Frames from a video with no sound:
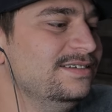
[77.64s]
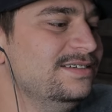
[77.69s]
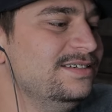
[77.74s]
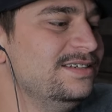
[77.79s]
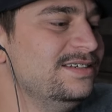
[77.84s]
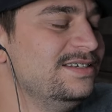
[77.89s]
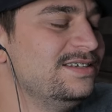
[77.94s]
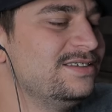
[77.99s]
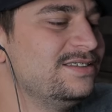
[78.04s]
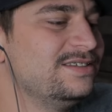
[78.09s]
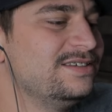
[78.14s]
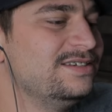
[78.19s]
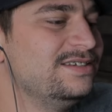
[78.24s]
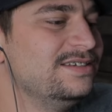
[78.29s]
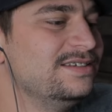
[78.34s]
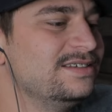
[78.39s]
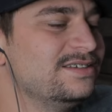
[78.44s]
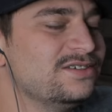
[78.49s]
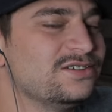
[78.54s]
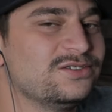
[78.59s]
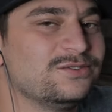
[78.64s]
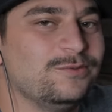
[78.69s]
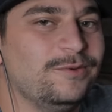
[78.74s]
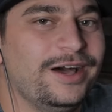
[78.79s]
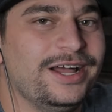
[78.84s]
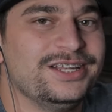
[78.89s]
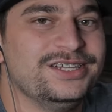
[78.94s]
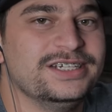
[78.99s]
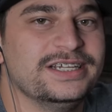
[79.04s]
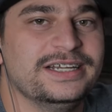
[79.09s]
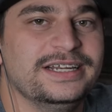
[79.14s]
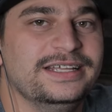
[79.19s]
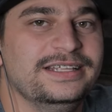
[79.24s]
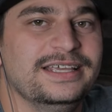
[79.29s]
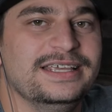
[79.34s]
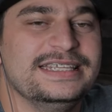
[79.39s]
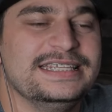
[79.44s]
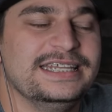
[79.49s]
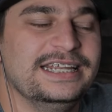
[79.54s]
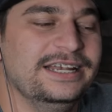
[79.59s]
she's she's just watching. He
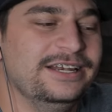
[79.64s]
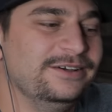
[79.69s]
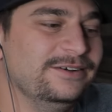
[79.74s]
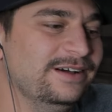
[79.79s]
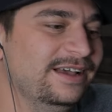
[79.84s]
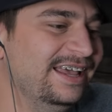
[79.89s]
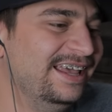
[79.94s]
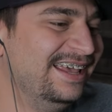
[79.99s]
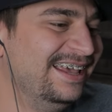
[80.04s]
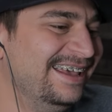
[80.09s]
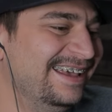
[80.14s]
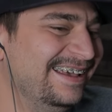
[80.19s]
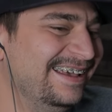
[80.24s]
does it anyway.